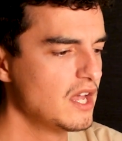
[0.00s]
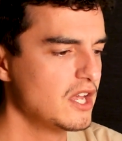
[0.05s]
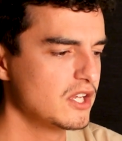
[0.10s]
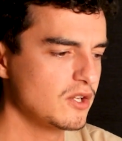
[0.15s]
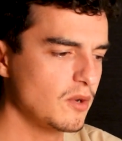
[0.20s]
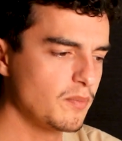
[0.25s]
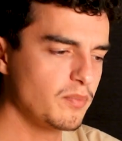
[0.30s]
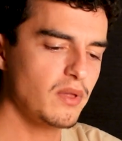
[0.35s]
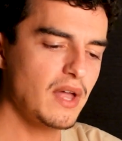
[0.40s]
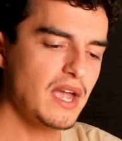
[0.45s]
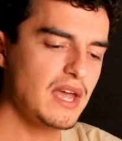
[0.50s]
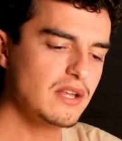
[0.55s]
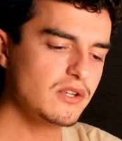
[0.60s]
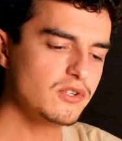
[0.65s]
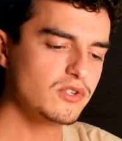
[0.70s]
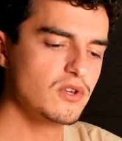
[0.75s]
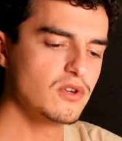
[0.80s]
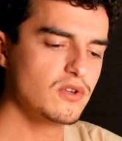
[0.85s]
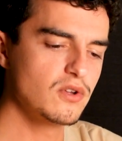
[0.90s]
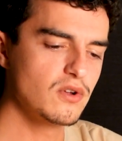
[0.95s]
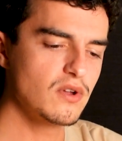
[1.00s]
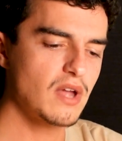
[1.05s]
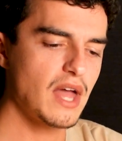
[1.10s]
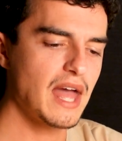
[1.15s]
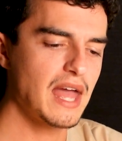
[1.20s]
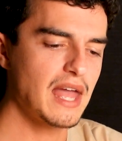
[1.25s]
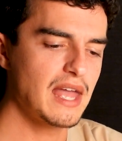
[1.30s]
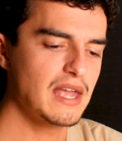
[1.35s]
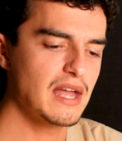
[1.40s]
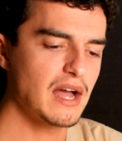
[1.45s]
So plan is to do
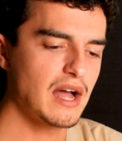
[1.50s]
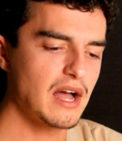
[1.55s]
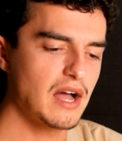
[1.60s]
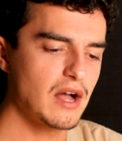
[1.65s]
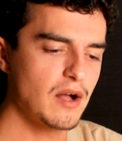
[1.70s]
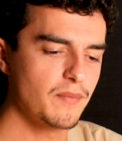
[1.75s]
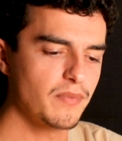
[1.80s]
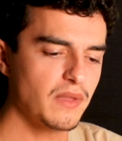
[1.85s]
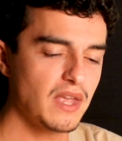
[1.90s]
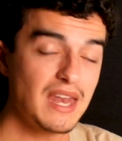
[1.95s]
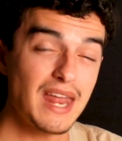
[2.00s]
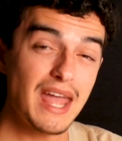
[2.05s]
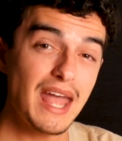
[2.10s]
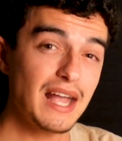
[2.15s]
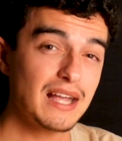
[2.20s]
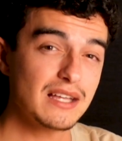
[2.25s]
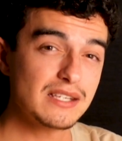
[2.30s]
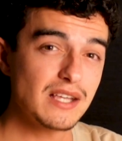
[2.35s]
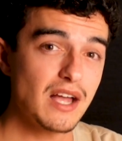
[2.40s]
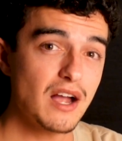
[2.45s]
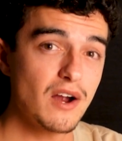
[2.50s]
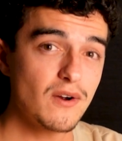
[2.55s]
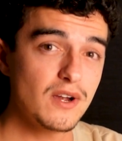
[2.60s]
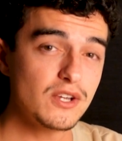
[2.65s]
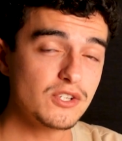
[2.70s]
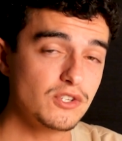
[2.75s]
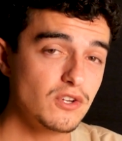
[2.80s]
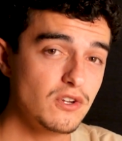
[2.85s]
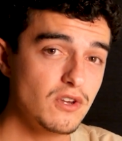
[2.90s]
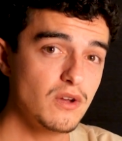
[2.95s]
an
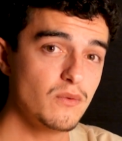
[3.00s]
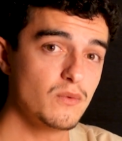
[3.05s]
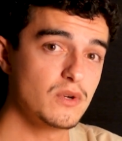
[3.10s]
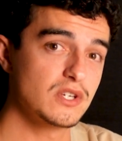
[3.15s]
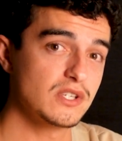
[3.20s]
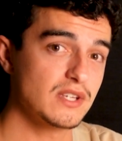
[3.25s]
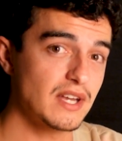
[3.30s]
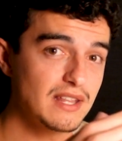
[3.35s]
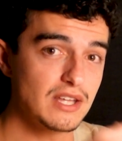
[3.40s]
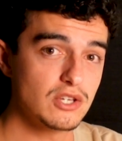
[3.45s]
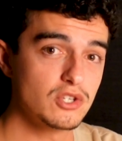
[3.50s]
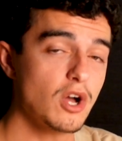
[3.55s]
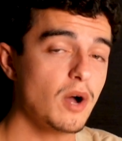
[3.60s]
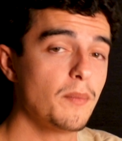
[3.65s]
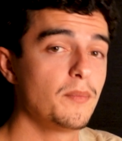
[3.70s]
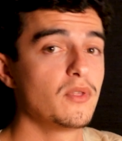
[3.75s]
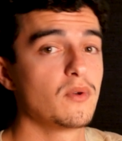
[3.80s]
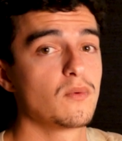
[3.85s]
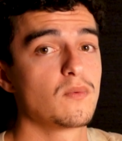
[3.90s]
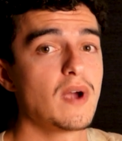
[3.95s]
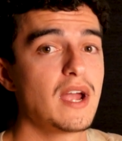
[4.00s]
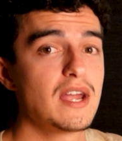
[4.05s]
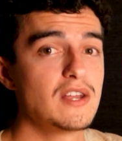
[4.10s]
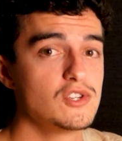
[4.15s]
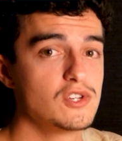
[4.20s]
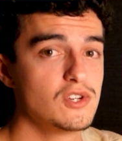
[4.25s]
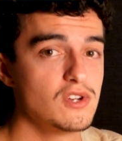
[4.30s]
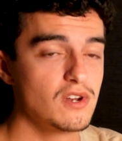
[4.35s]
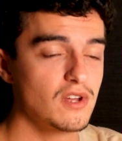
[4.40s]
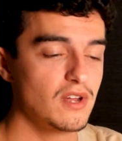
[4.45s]
XRS unit, which is like the top of the
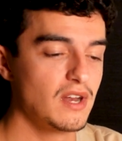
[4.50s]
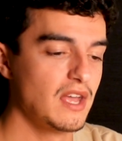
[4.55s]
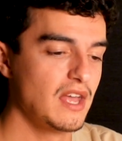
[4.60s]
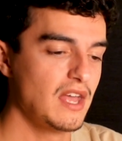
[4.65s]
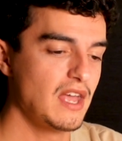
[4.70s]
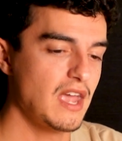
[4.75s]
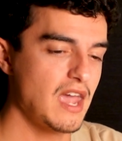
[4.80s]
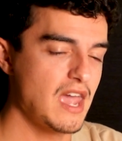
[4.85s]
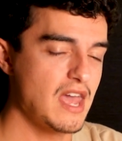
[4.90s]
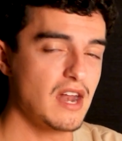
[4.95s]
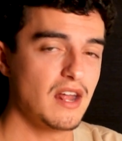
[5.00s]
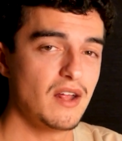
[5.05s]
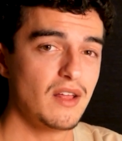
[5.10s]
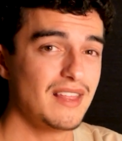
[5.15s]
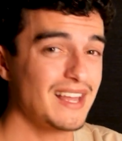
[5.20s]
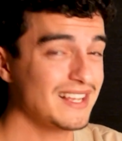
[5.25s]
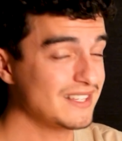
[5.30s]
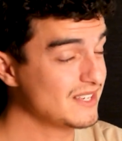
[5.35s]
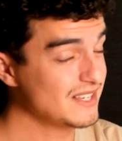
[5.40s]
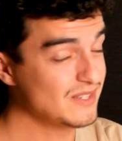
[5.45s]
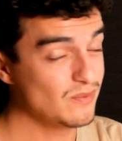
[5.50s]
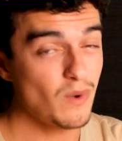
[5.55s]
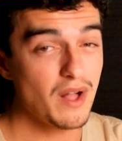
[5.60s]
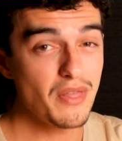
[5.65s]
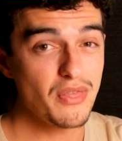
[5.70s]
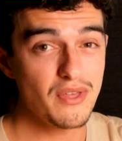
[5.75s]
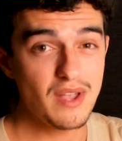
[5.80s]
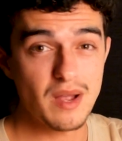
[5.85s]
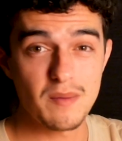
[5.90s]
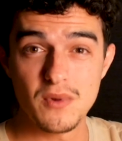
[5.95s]
range unit. And that's
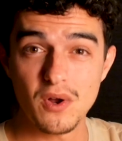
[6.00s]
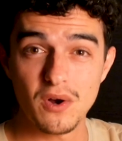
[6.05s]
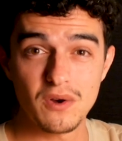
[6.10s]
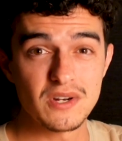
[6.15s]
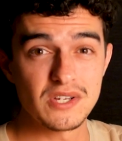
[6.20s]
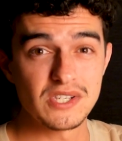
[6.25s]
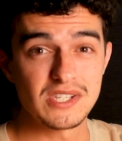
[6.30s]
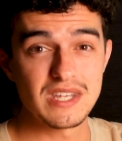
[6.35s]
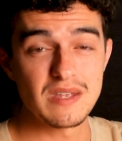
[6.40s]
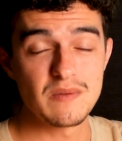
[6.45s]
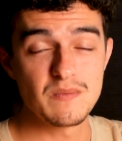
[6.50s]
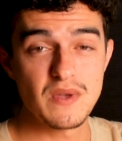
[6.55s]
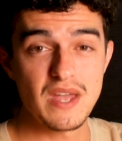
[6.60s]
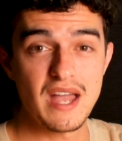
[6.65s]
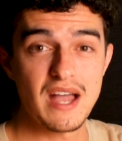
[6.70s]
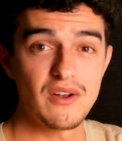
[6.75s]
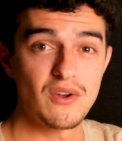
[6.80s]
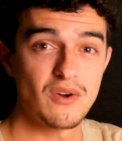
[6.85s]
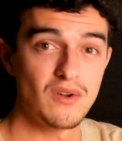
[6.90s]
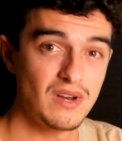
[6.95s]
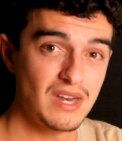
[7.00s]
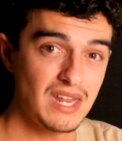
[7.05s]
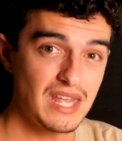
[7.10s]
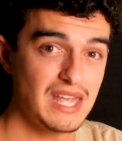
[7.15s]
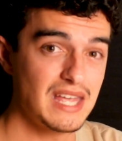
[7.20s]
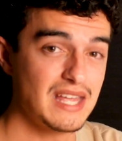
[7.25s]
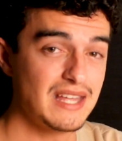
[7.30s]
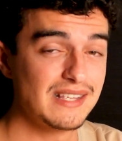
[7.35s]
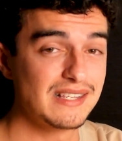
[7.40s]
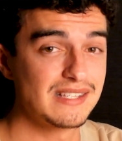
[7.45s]
one thing I'm not going to skimp out on,
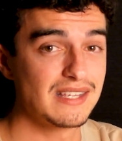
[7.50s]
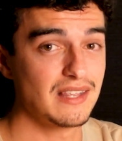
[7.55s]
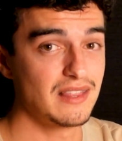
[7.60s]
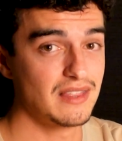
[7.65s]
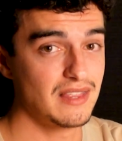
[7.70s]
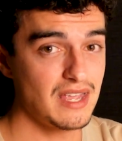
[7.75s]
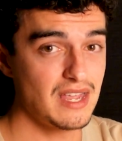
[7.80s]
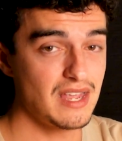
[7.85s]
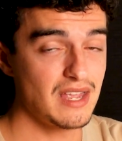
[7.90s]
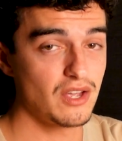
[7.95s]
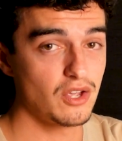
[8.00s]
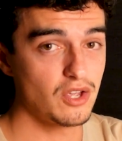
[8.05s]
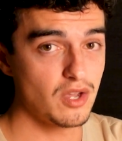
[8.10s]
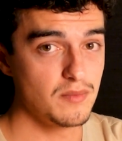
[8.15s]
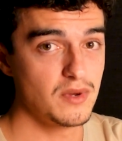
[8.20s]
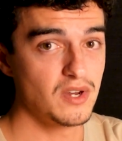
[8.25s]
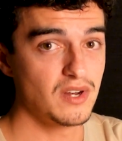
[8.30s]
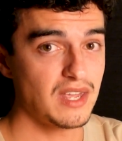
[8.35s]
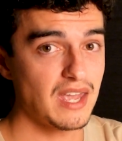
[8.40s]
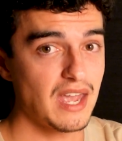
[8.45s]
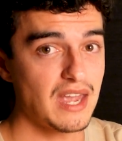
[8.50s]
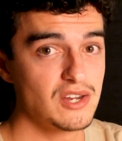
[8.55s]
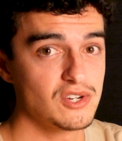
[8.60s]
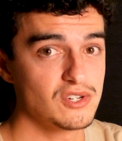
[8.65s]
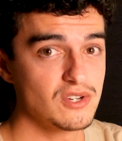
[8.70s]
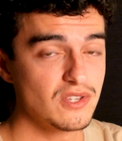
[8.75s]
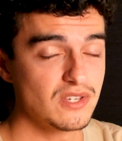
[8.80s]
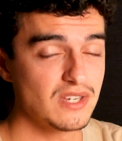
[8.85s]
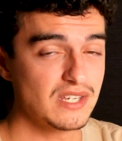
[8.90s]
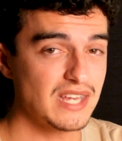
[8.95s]
is the
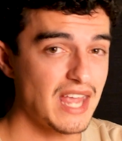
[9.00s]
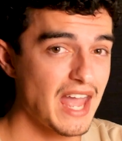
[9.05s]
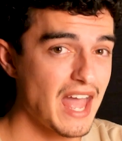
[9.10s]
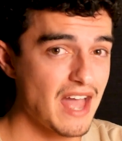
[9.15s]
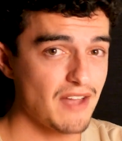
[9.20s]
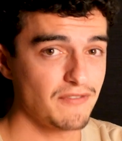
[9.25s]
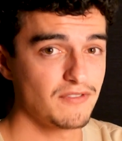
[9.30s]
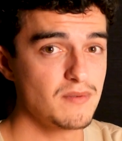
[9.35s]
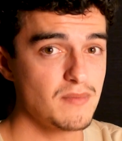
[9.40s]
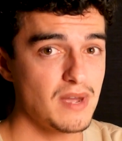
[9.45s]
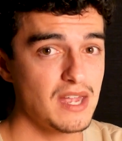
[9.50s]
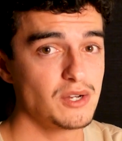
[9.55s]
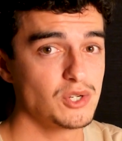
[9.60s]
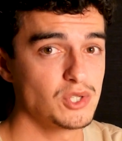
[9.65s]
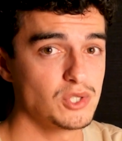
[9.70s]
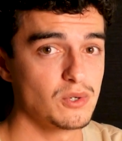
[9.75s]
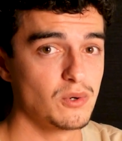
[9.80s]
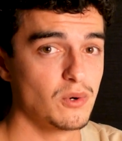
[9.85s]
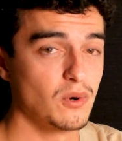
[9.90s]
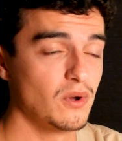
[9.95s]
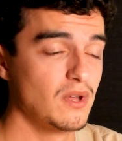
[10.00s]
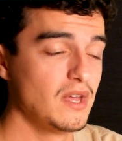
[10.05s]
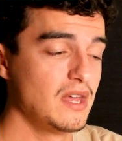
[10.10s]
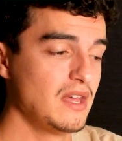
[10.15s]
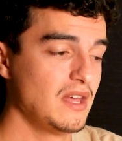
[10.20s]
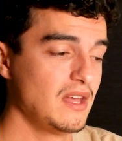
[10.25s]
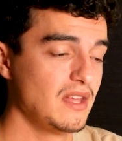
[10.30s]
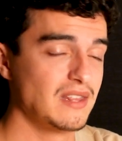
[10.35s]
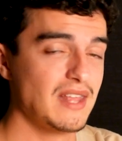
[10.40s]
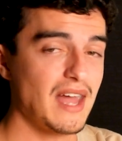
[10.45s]
communications, because you have to make sure
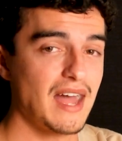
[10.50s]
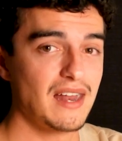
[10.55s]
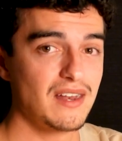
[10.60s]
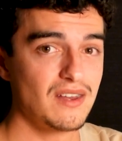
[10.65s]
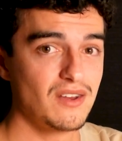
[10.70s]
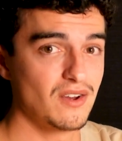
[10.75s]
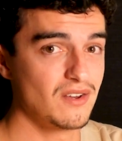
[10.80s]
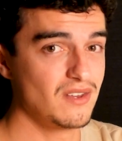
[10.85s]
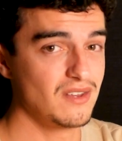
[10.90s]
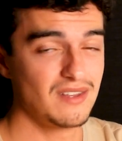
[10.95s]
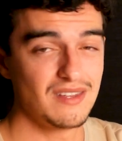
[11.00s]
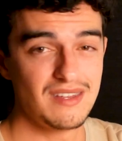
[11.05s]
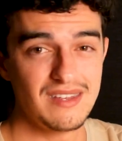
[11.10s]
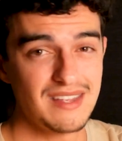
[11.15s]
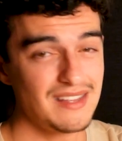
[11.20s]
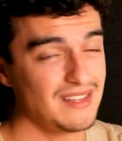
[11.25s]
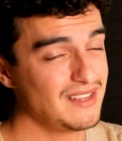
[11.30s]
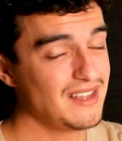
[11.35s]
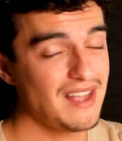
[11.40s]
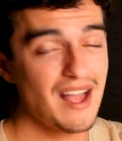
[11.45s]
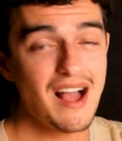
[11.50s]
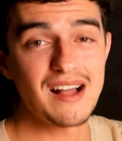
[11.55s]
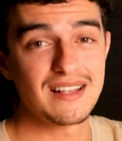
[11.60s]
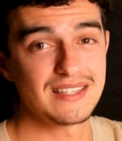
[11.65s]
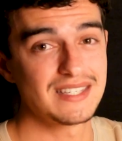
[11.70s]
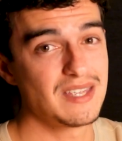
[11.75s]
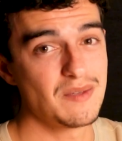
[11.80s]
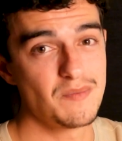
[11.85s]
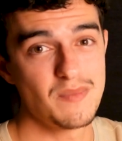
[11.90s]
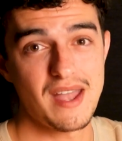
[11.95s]
that you can't
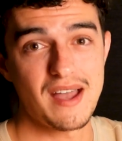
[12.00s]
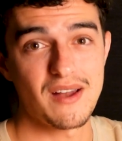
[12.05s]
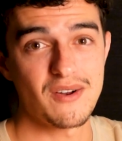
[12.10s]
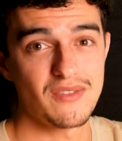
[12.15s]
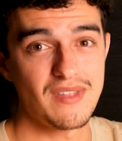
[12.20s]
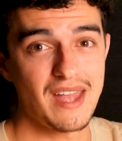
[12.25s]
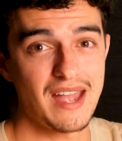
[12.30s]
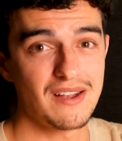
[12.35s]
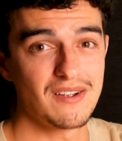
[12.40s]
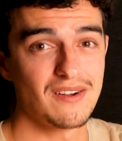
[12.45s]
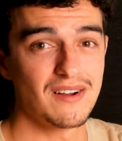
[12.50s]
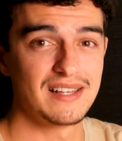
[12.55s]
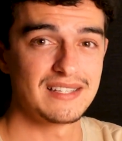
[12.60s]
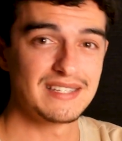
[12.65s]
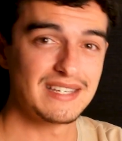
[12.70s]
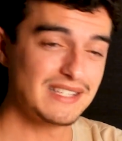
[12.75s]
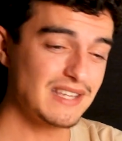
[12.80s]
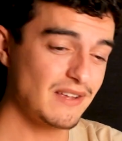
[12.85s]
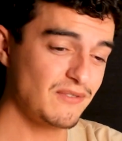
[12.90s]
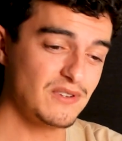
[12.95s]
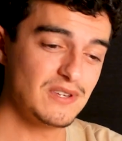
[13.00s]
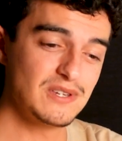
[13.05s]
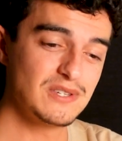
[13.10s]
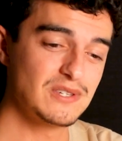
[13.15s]
skimp out on that, guys, because if you